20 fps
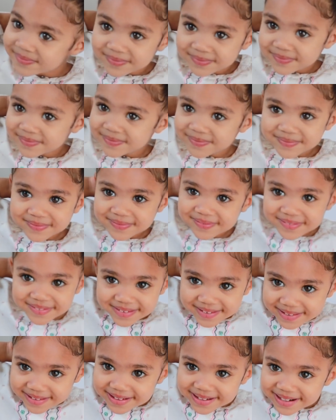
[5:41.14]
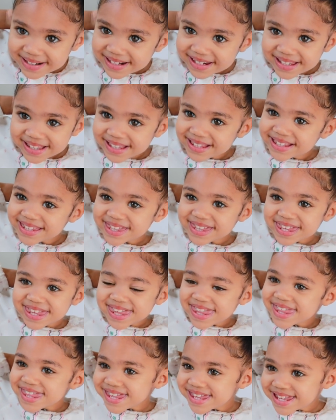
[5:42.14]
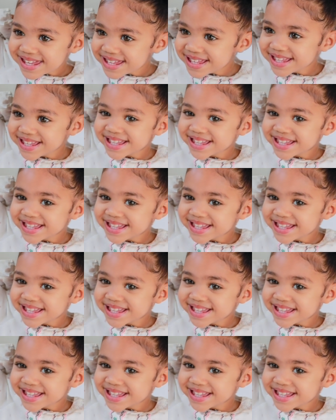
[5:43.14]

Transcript: I don't know if you can tell in the video,